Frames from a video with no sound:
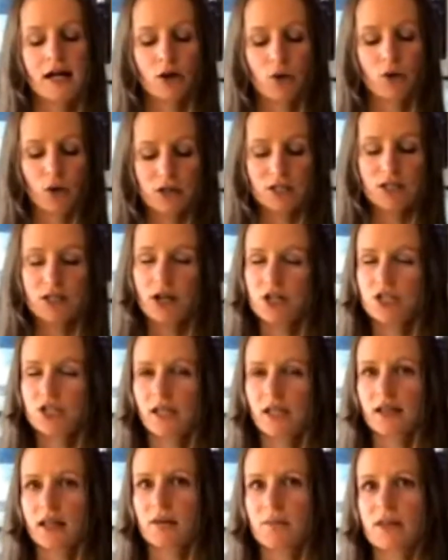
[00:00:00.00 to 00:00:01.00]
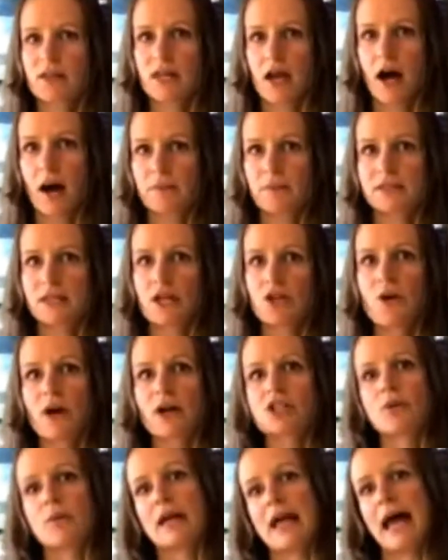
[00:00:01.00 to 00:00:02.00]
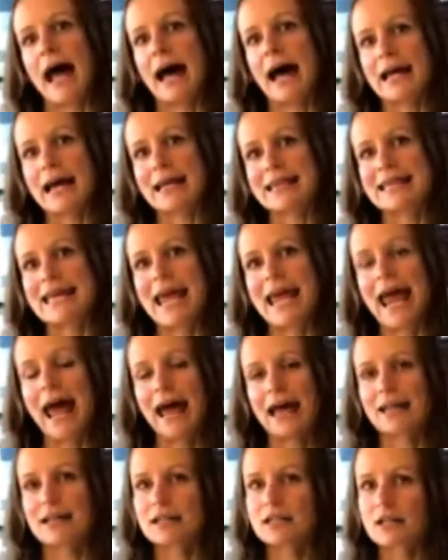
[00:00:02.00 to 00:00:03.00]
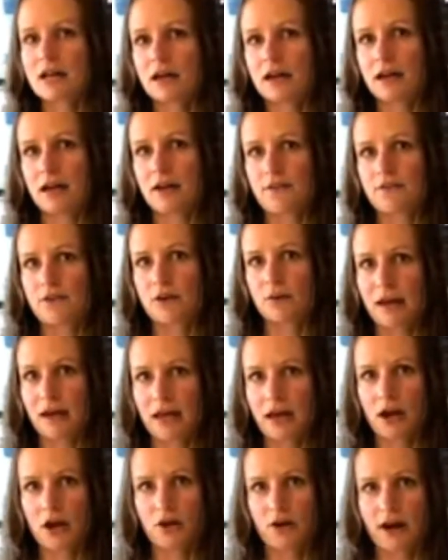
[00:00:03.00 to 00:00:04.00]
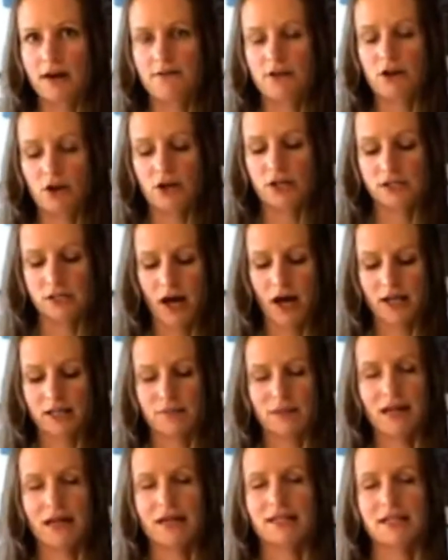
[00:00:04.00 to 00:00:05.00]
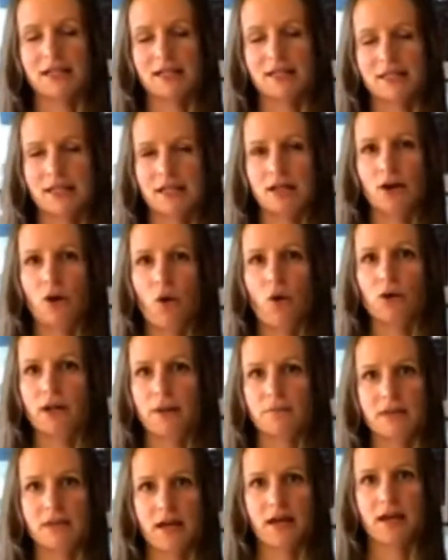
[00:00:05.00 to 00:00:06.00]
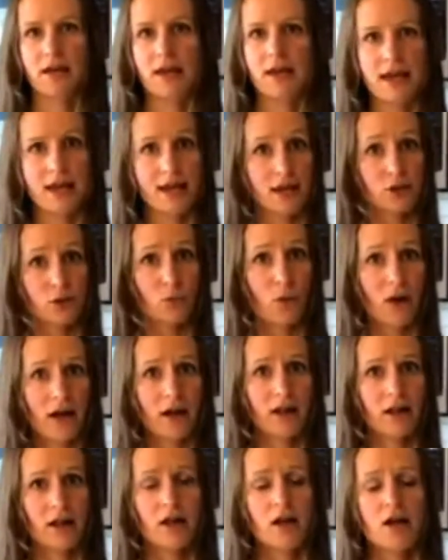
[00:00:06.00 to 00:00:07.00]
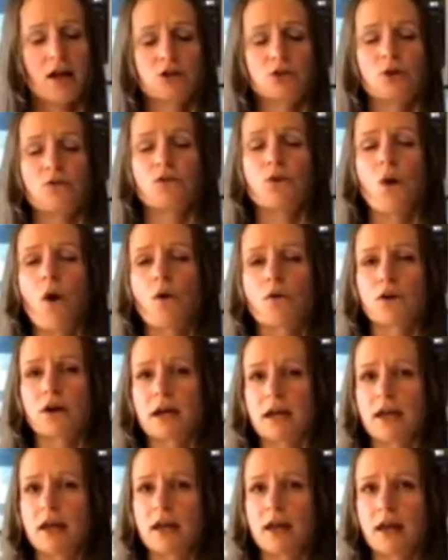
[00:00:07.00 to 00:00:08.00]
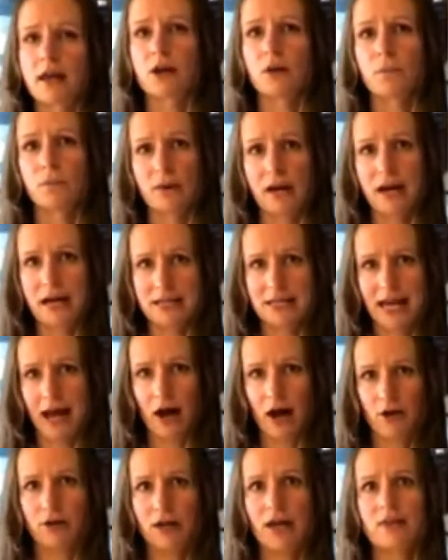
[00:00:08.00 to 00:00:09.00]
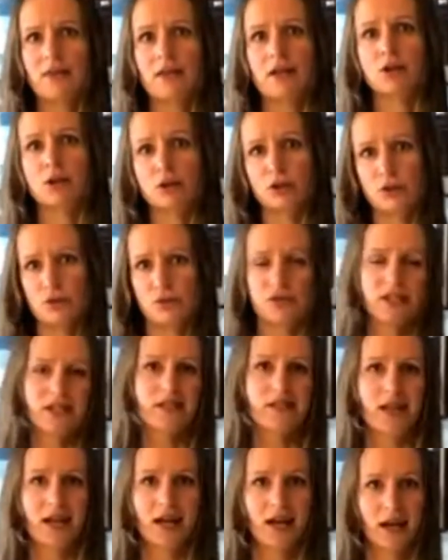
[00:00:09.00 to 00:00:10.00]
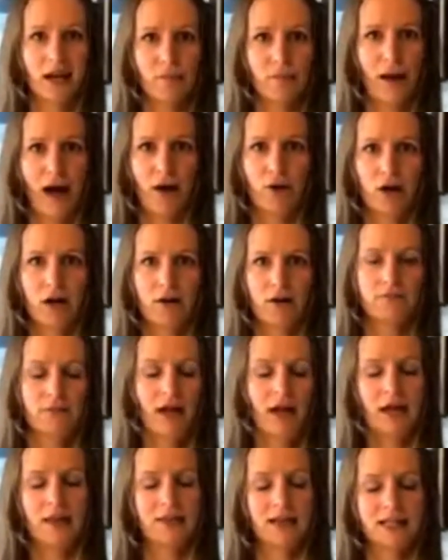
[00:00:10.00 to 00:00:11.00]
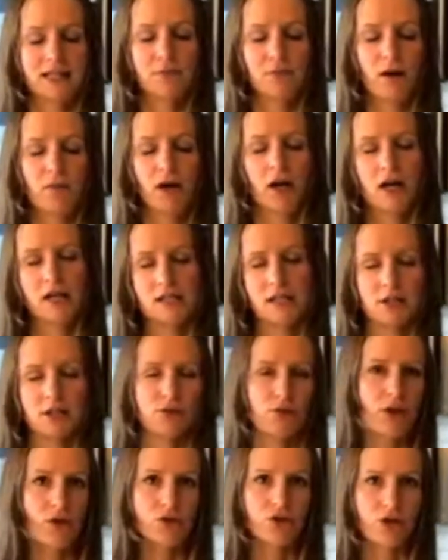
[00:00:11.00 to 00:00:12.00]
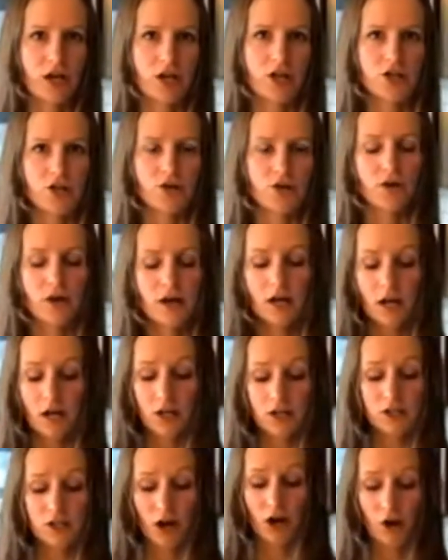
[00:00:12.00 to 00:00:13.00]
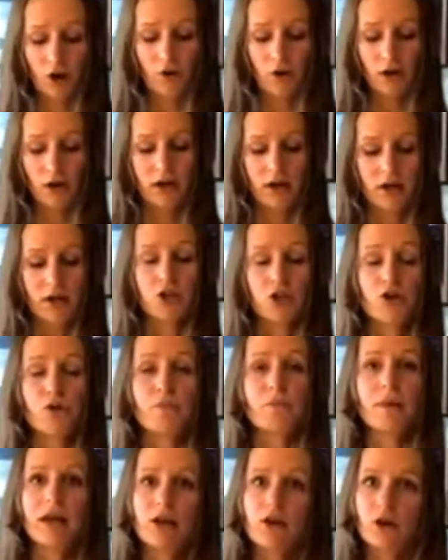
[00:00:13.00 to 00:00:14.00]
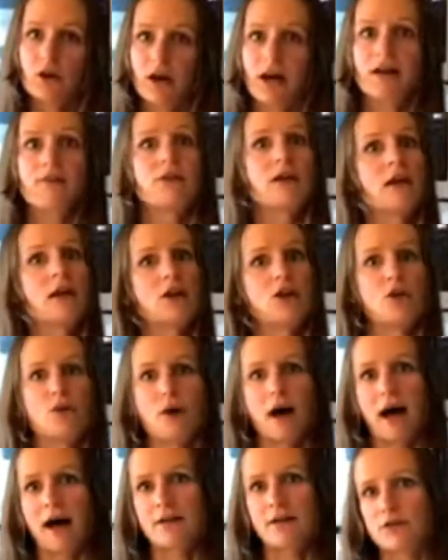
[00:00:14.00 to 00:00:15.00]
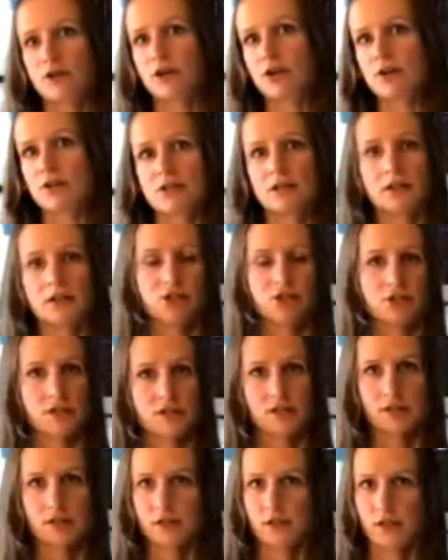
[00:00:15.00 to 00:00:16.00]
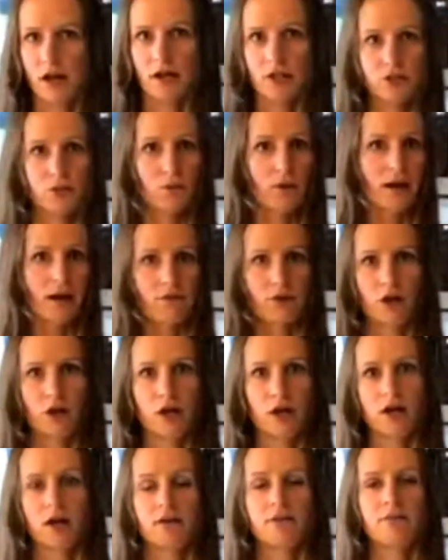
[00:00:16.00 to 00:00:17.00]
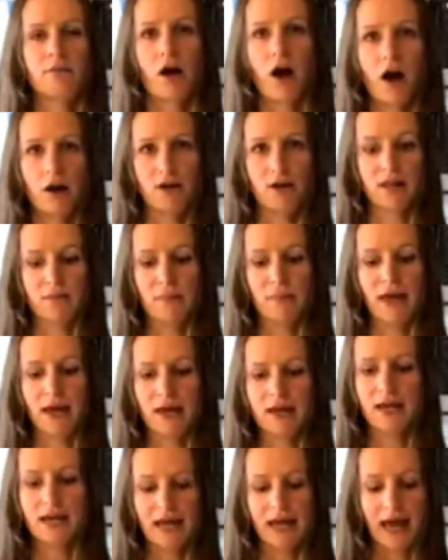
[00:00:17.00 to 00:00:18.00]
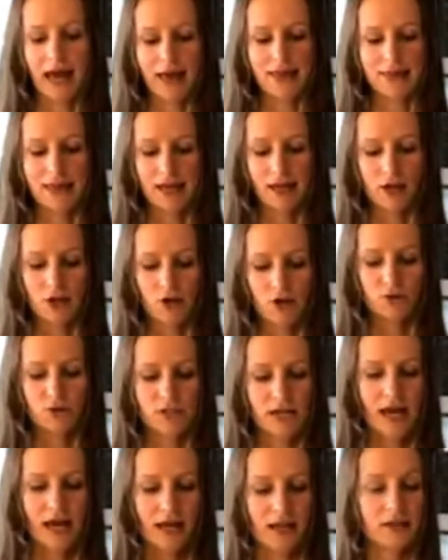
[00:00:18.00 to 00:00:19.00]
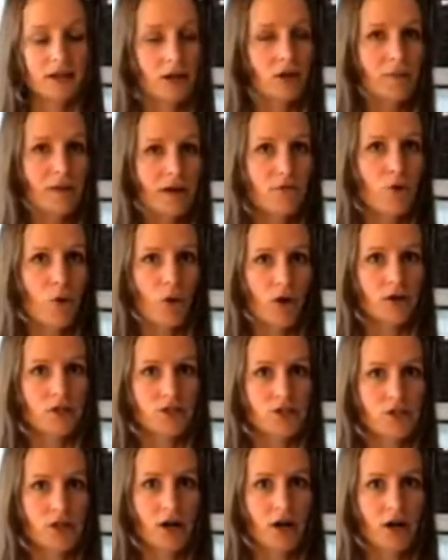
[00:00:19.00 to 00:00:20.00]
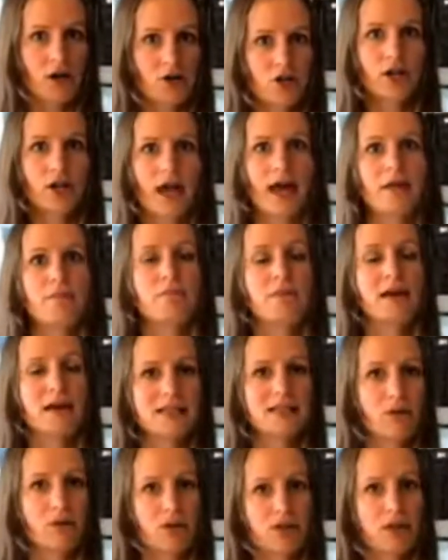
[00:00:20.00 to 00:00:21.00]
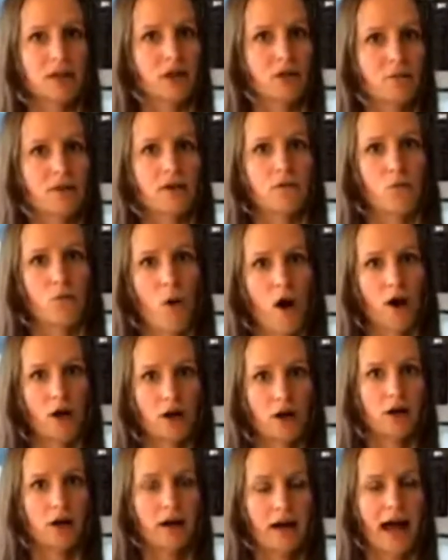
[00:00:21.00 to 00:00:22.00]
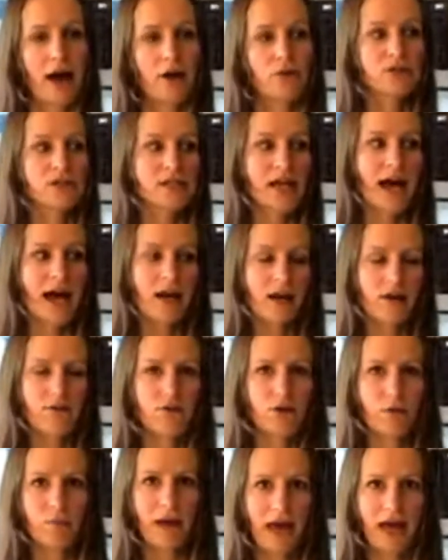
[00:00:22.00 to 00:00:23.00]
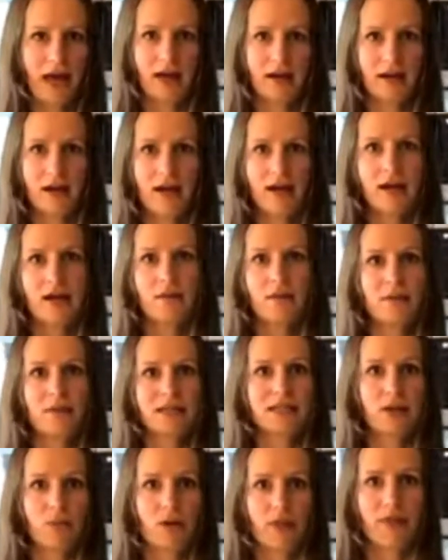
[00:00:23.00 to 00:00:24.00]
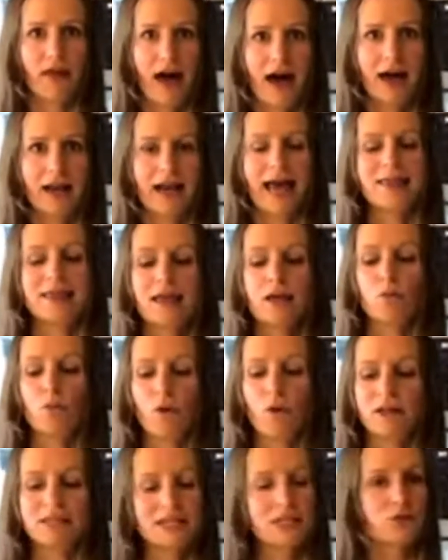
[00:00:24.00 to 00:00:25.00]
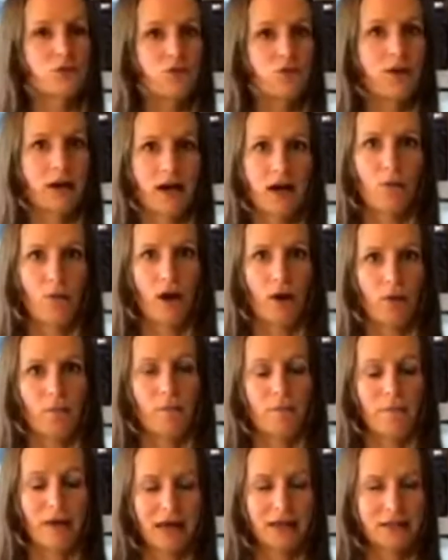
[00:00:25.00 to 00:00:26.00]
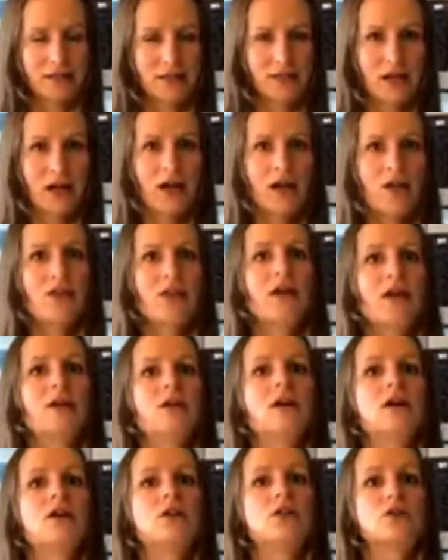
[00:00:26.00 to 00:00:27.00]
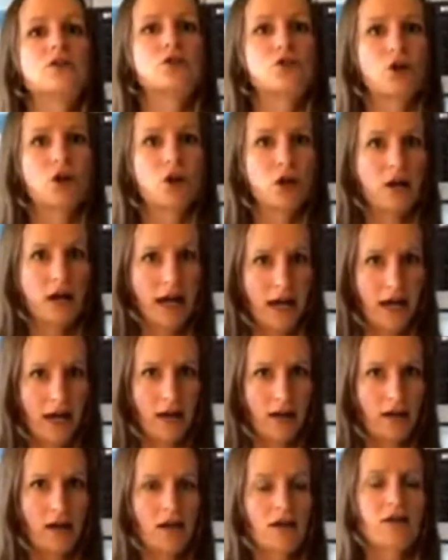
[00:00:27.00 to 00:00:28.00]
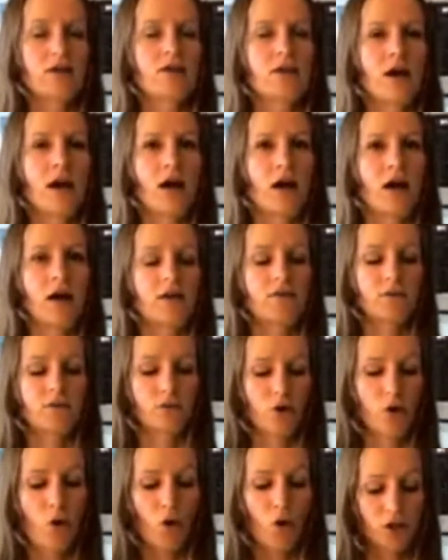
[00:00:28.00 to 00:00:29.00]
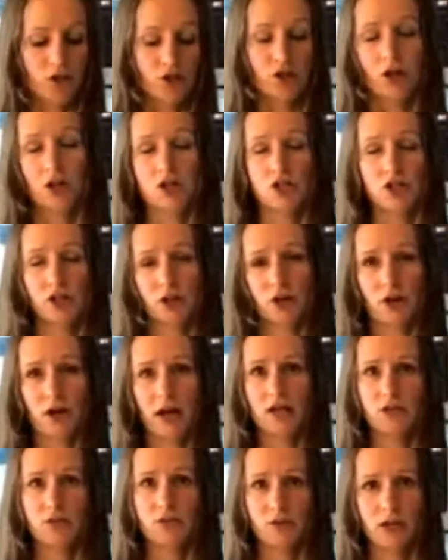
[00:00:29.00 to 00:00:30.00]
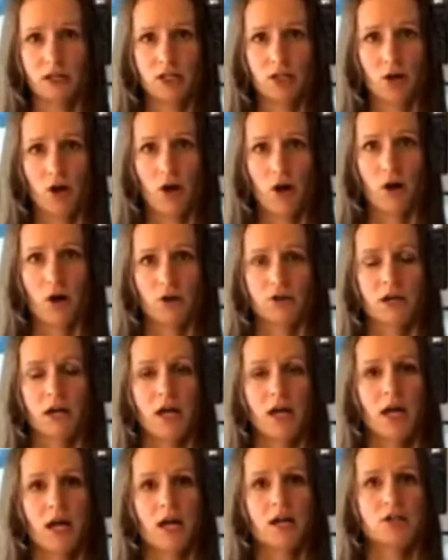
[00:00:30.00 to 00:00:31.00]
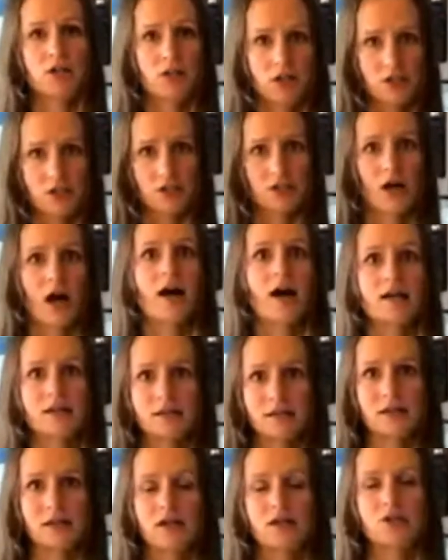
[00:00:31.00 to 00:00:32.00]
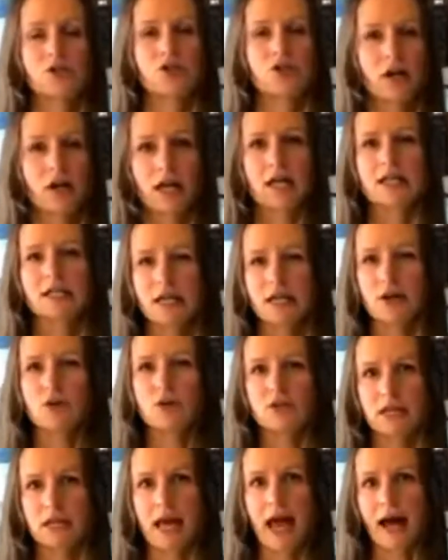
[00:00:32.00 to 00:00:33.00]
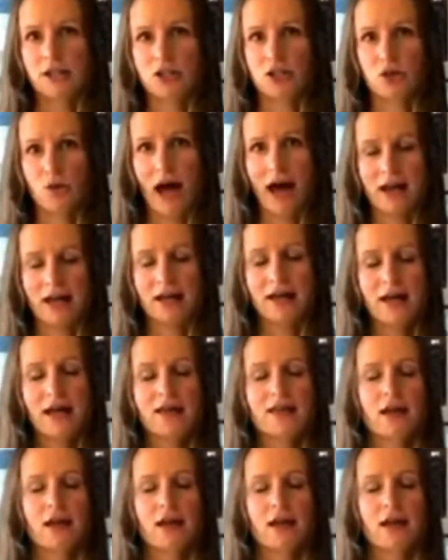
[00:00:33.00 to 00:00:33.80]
Cornstarch is a little bit of the opposite. You actually want to add it at the end if you're making a gravy or a sauce because it doesn't hold up to heat as well. So if you overheat it, it'll break down and then you'll lose its thickening power. And that's a bummer because that's what you're trying to do. So you make your gravy, you have your delicious sauce, whatever, already made, and then you take a little bit of cornstarch and mix it with a little bit of water outside of your pan, mix it with that, and then once it's very well mixed, then stir in the cornstarch slurry, is what it's called, into the sauce, stirring continuously as you add it.